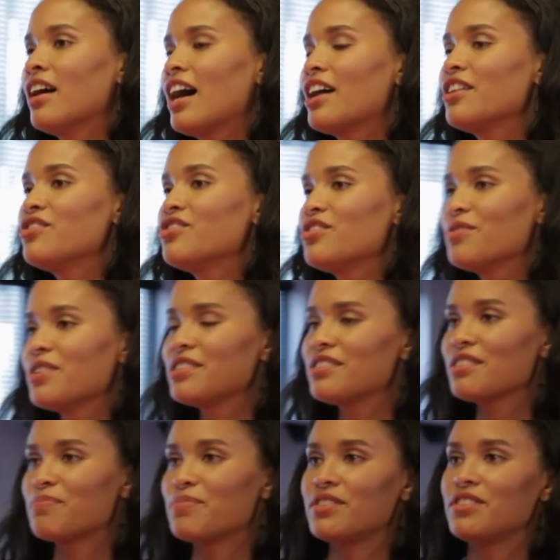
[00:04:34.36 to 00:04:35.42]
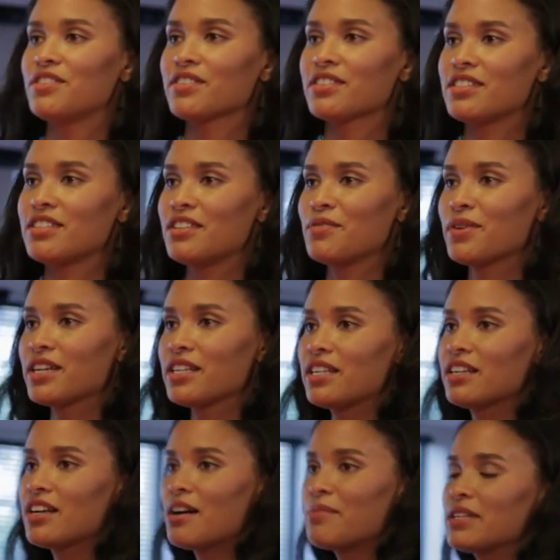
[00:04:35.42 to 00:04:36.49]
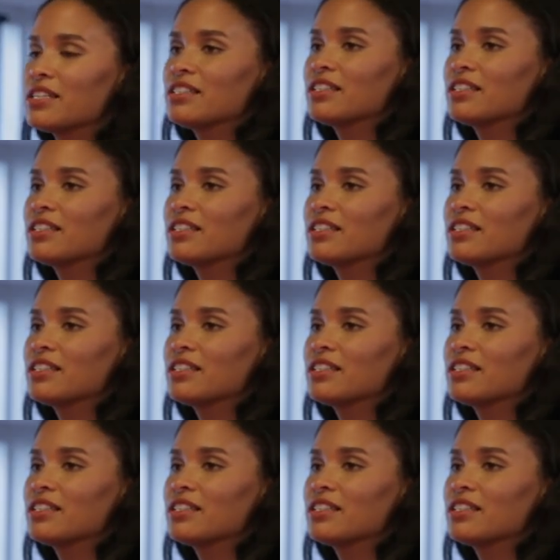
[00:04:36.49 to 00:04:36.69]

How so, did you end up in New York City working at a comedy